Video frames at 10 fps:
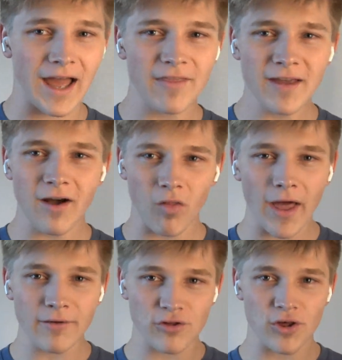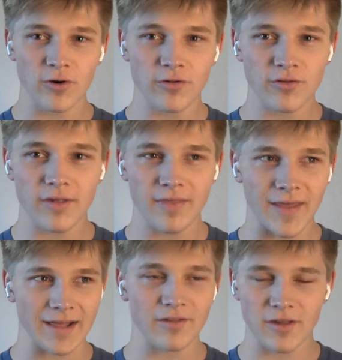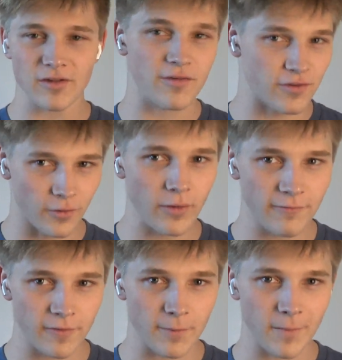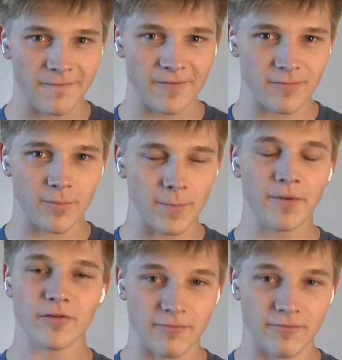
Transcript: I think a lot of shows that exist solely for the purpose